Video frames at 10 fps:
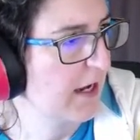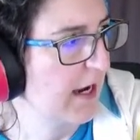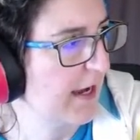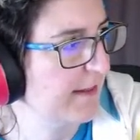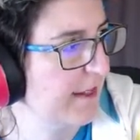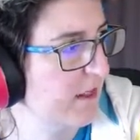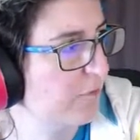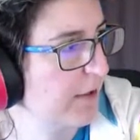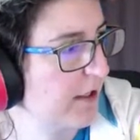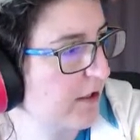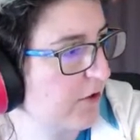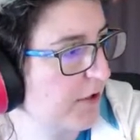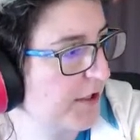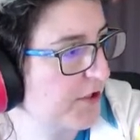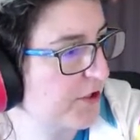And then we are
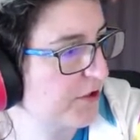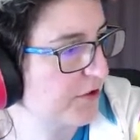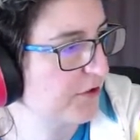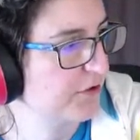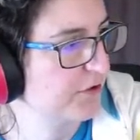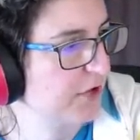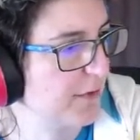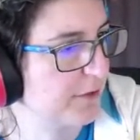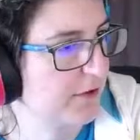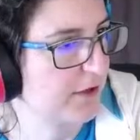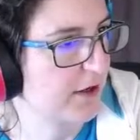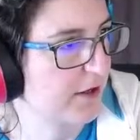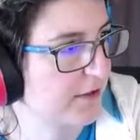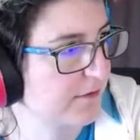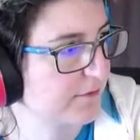going to upload our
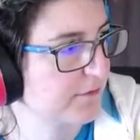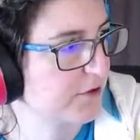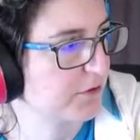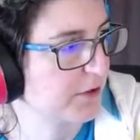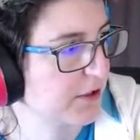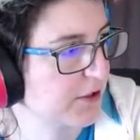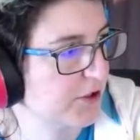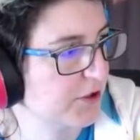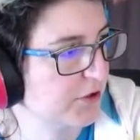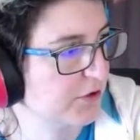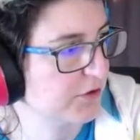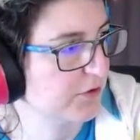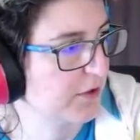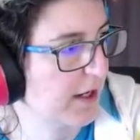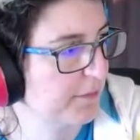art. So we're going to
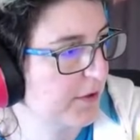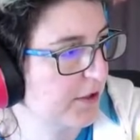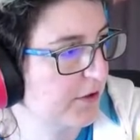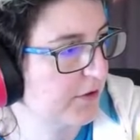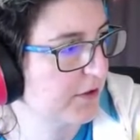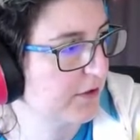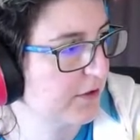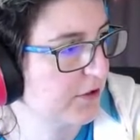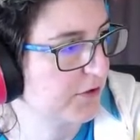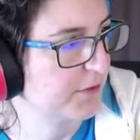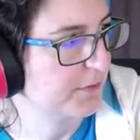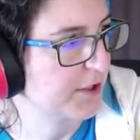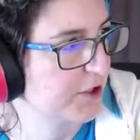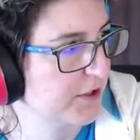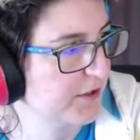do Upload, New Submission.